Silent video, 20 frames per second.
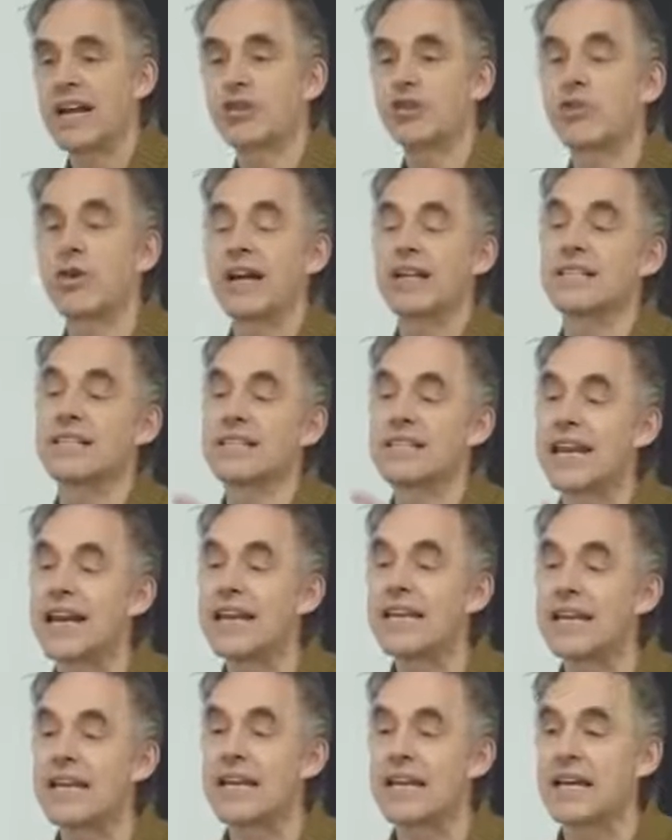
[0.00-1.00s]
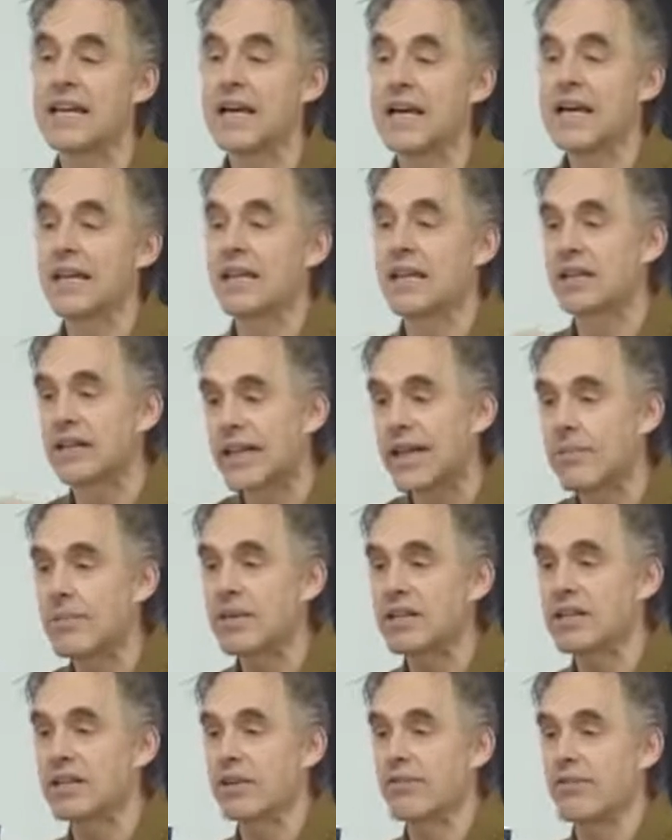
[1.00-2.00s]
and transcending the
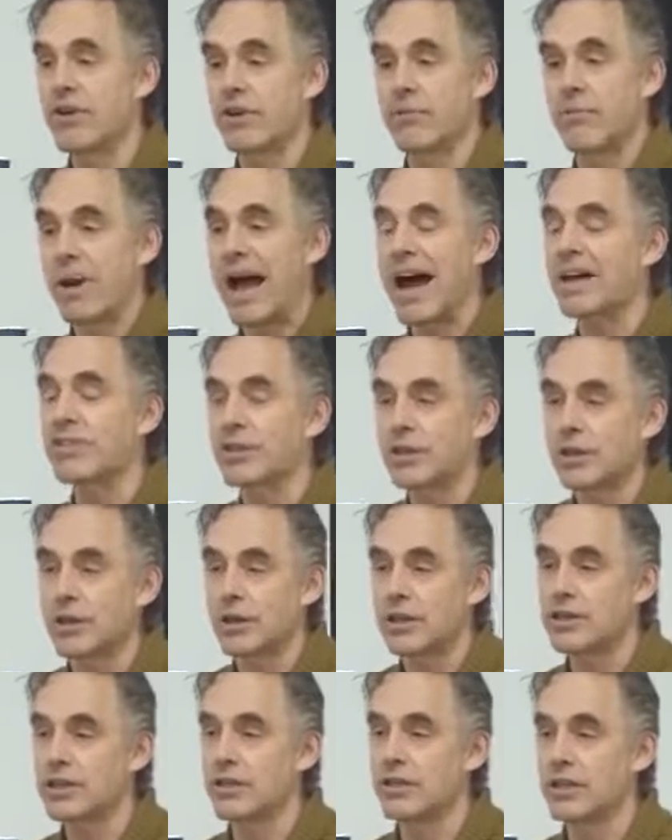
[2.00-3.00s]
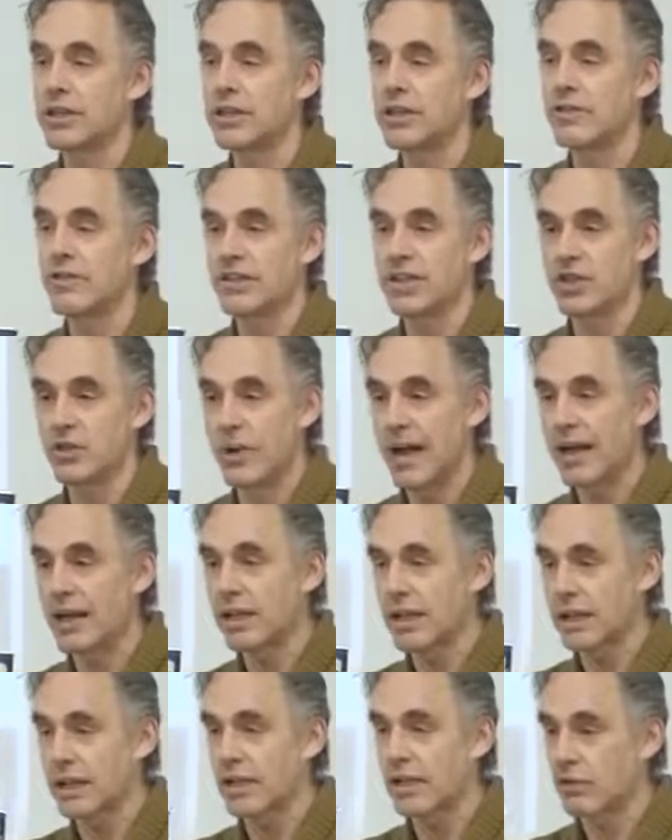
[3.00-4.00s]
limits of their pathological
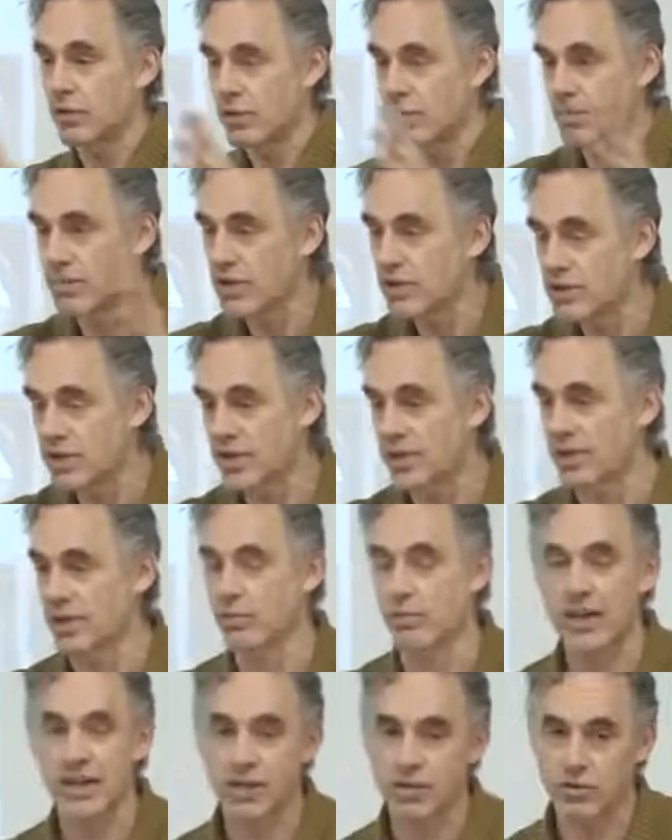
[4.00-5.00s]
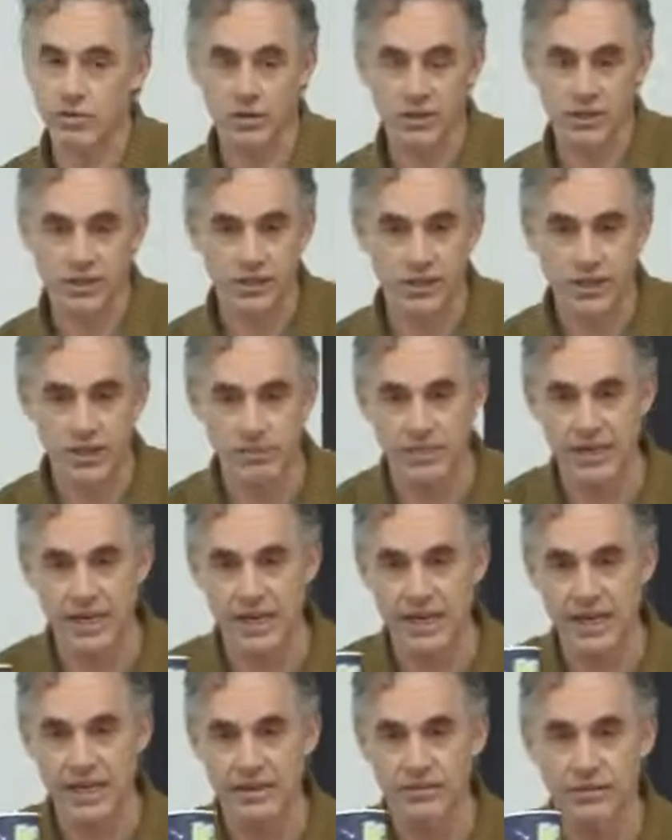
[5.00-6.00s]
individuality through music and ritual since the
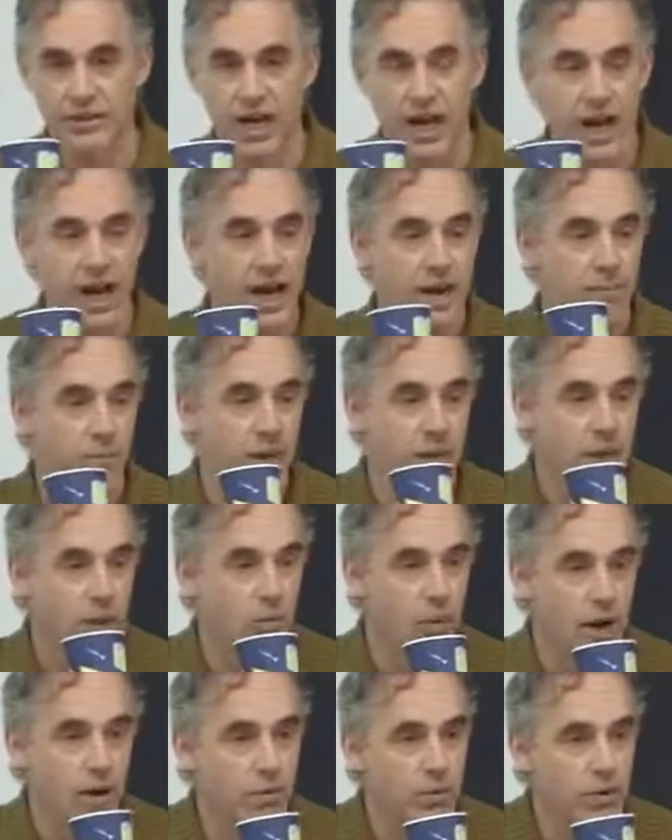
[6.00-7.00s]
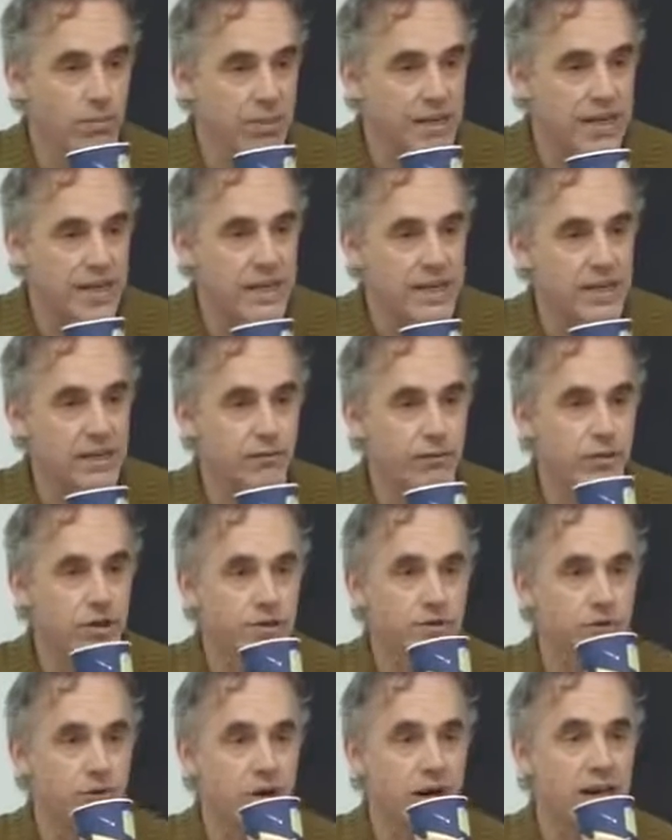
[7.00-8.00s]
beginning of time. Why would it be any
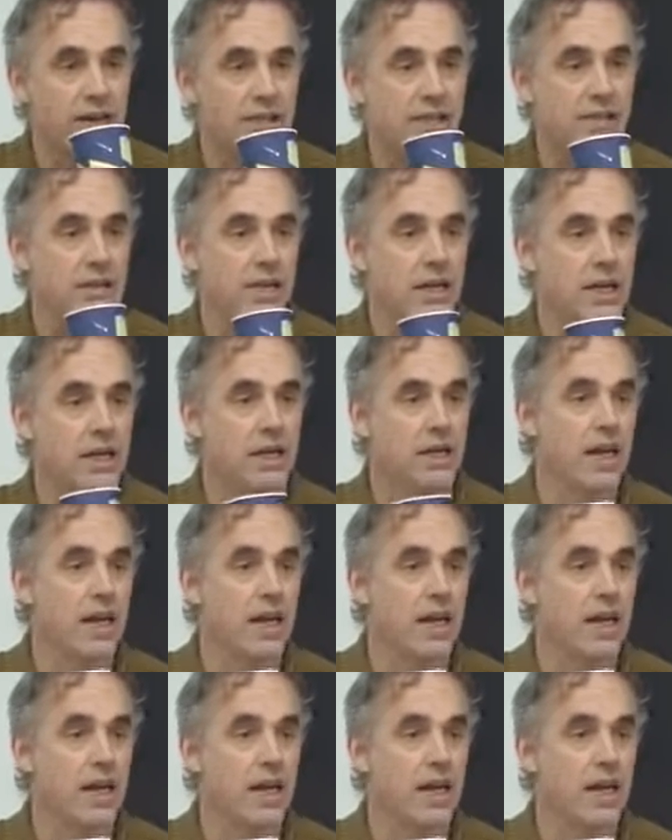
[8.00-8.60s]
different for us?